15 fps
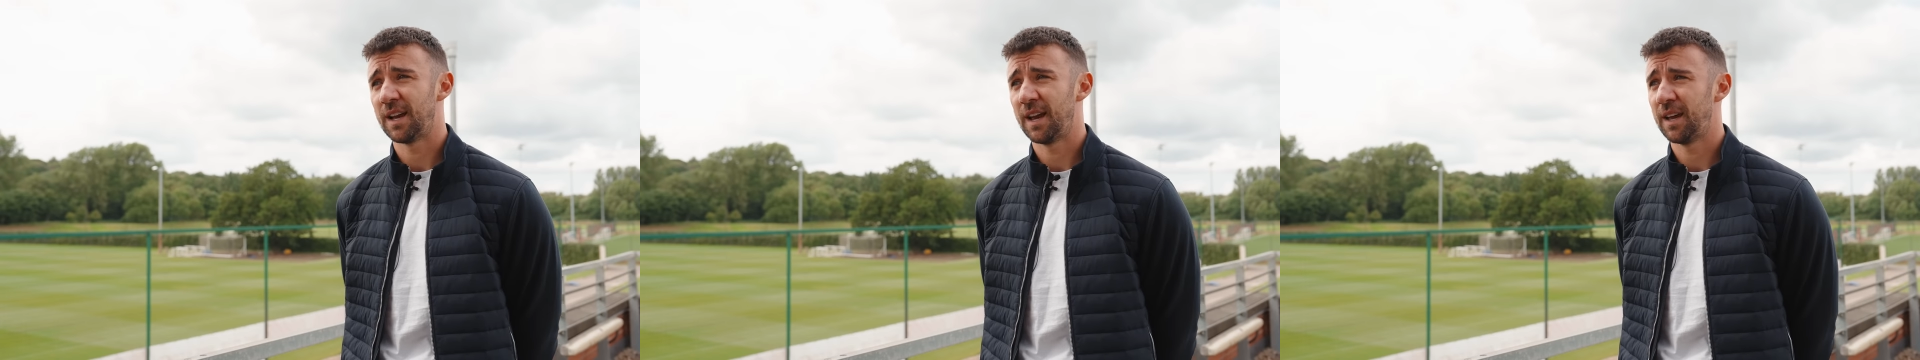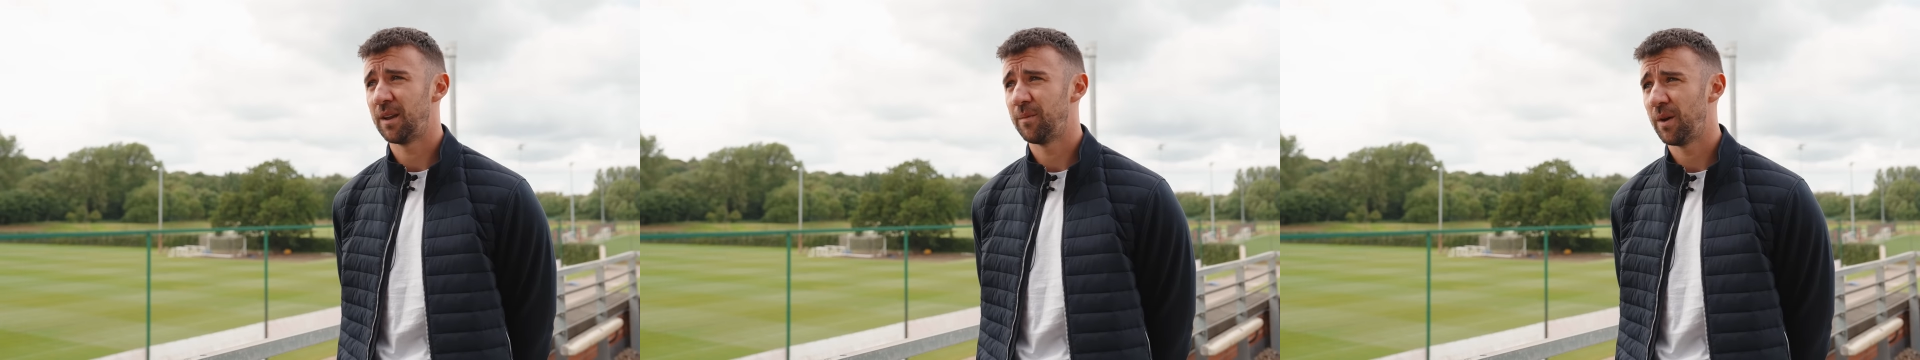
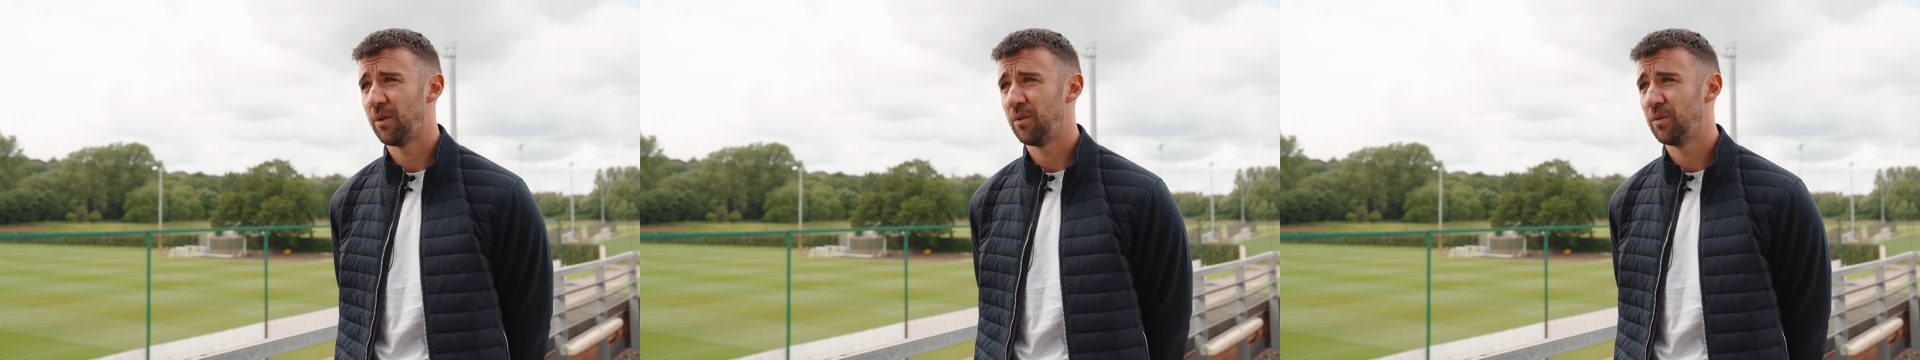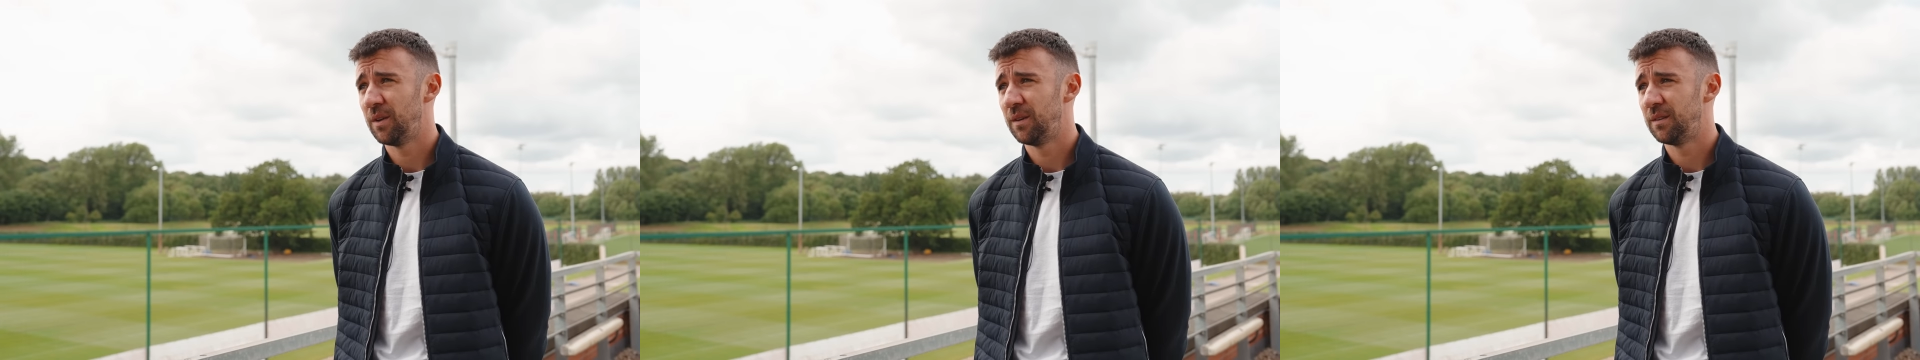hanging
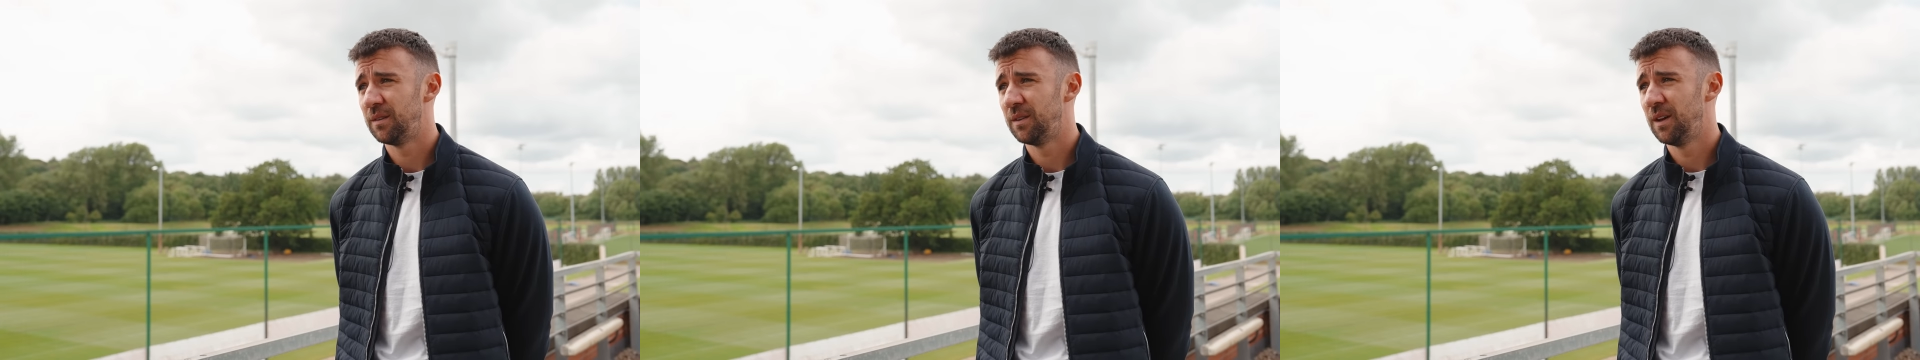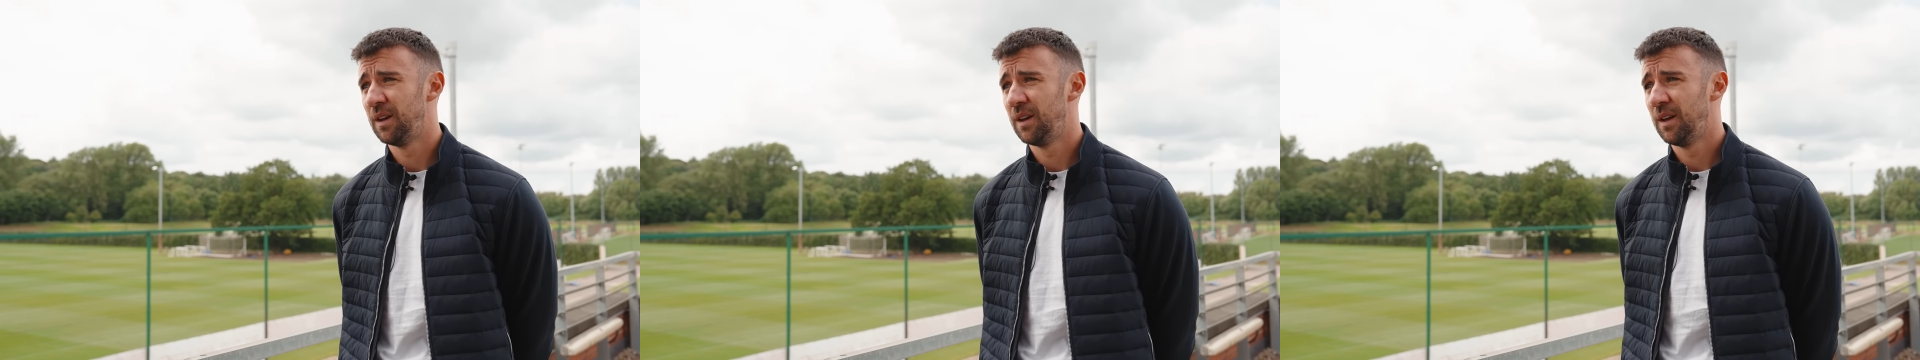about and
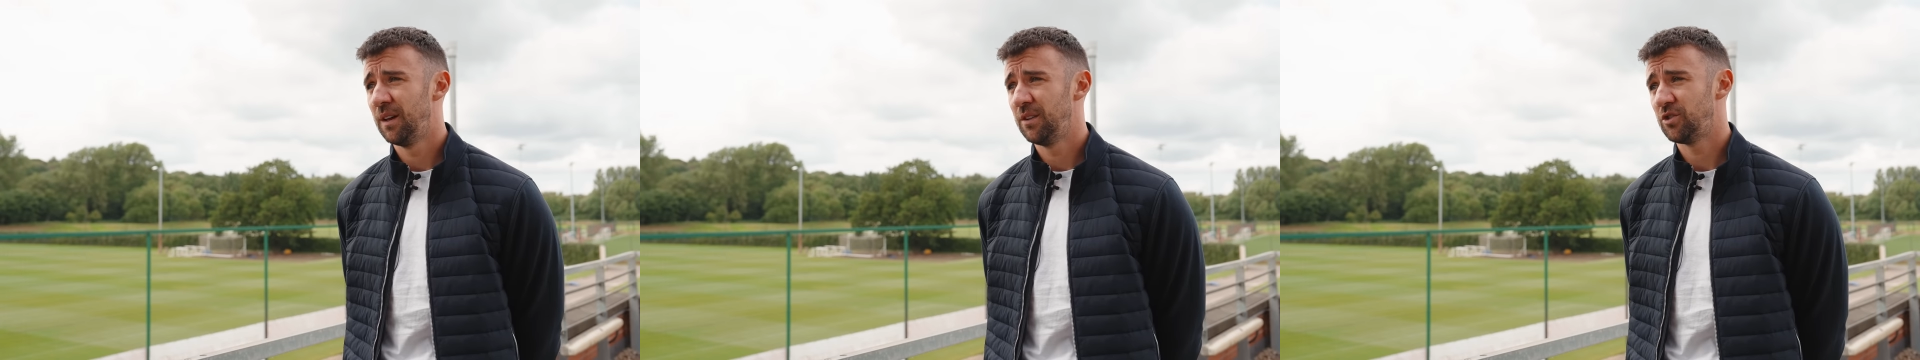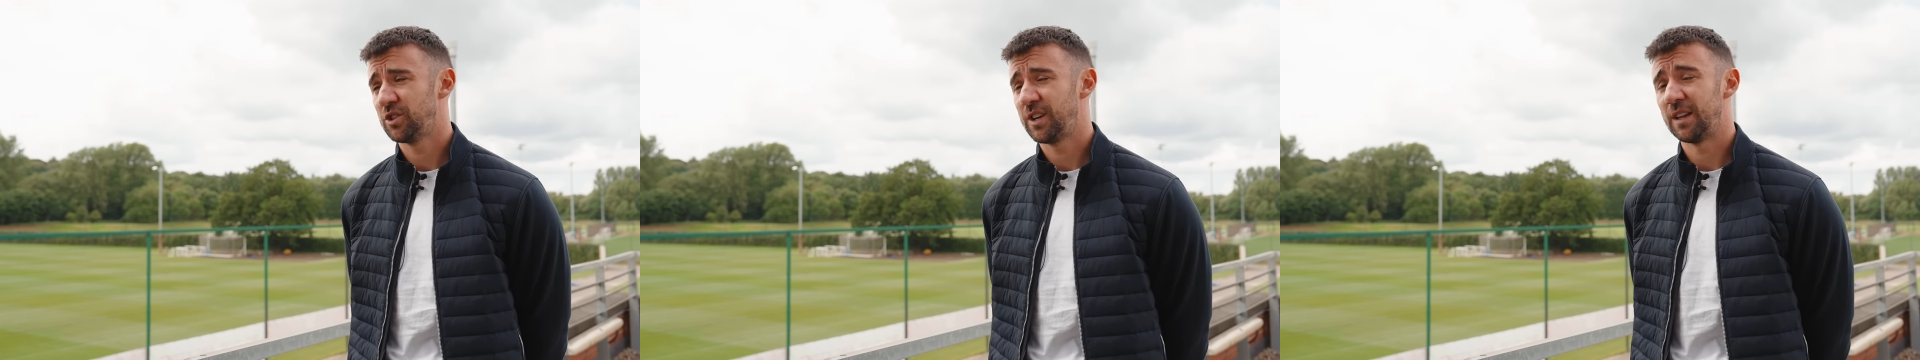
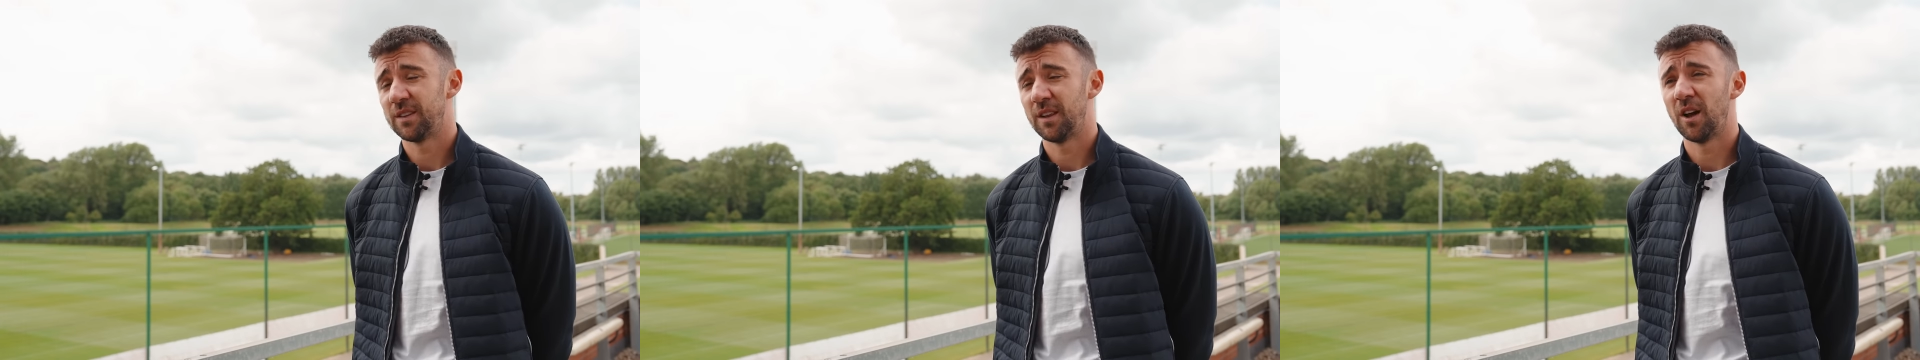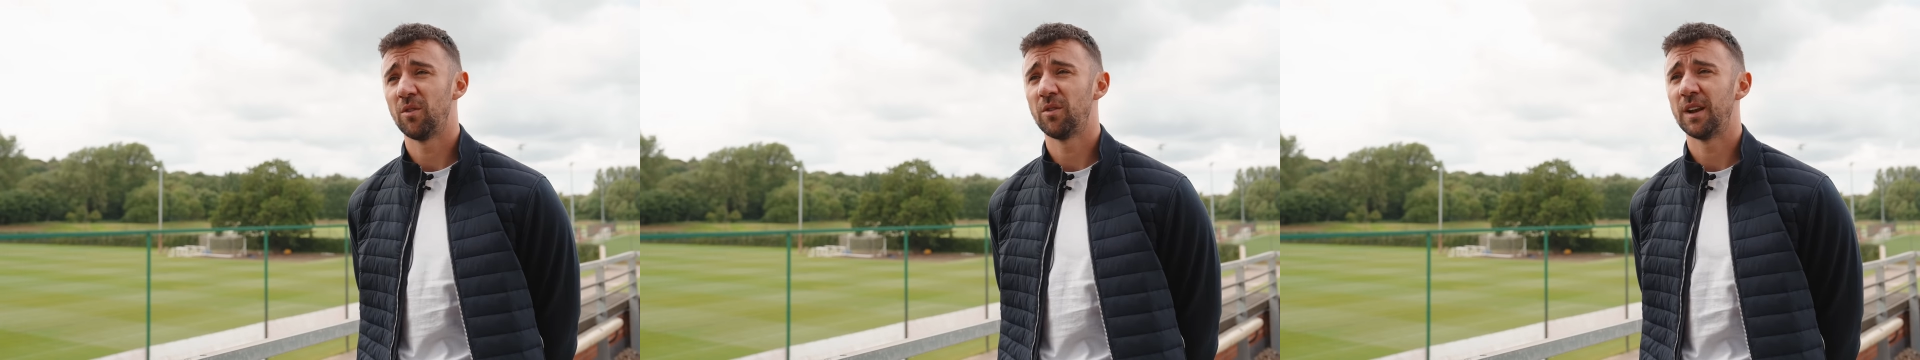just getting
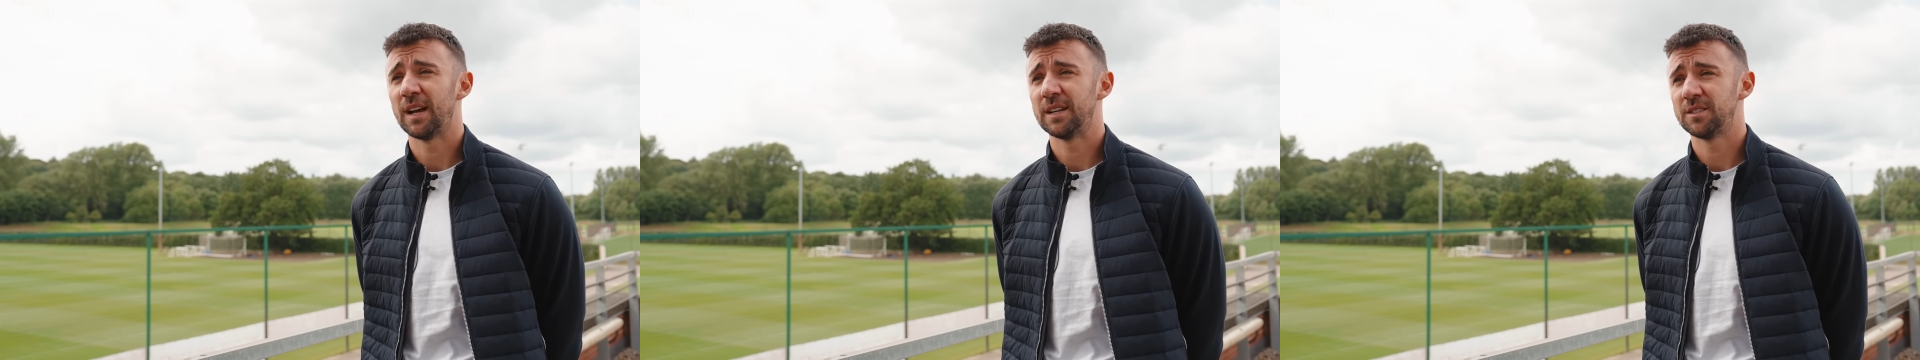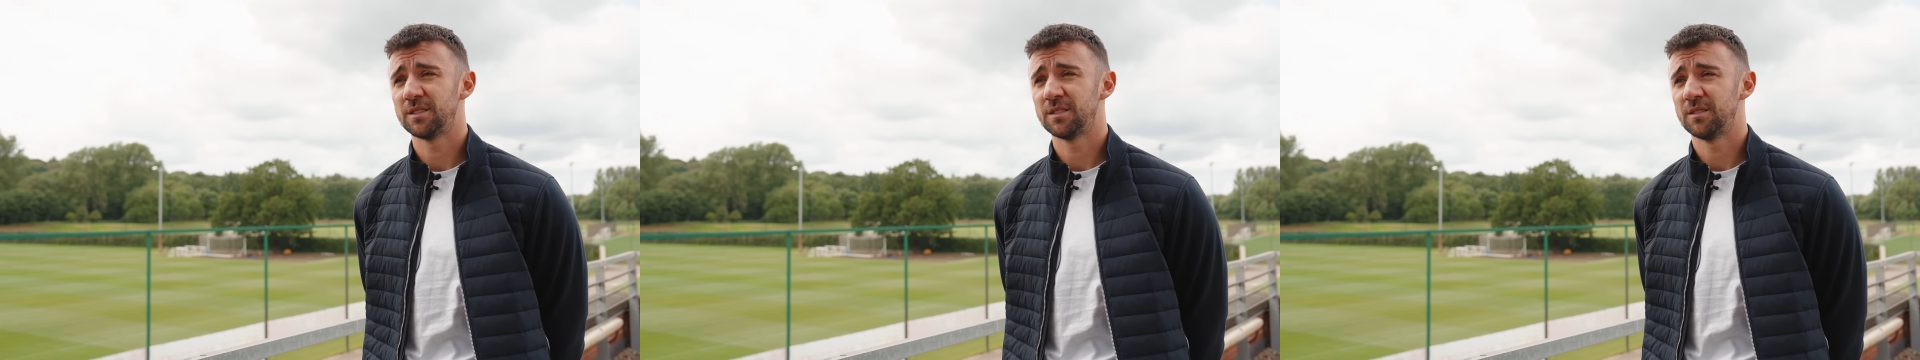to know the
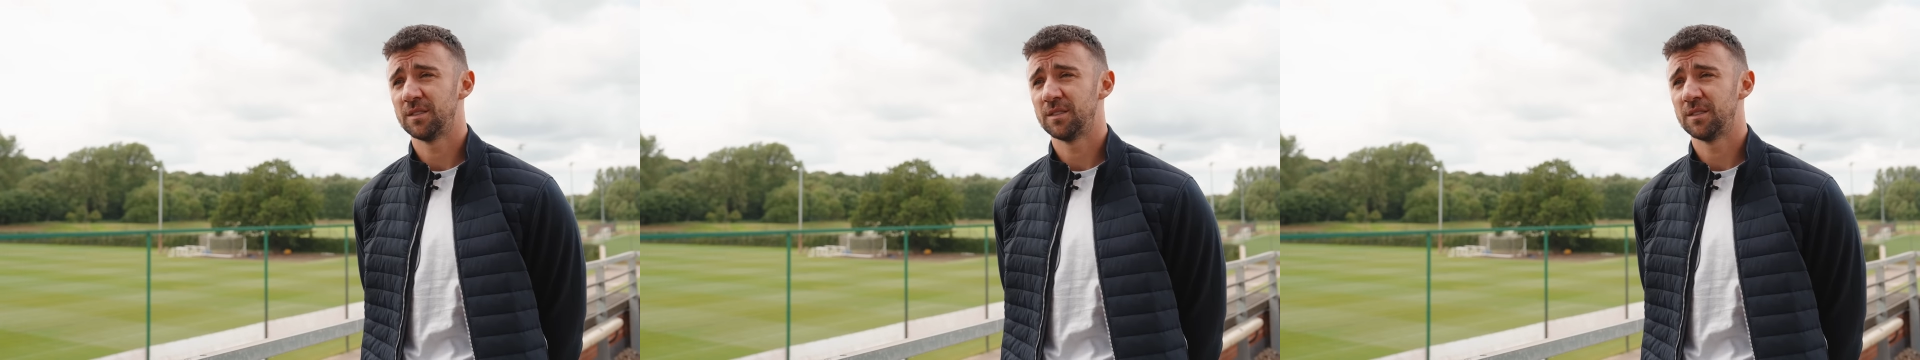lads.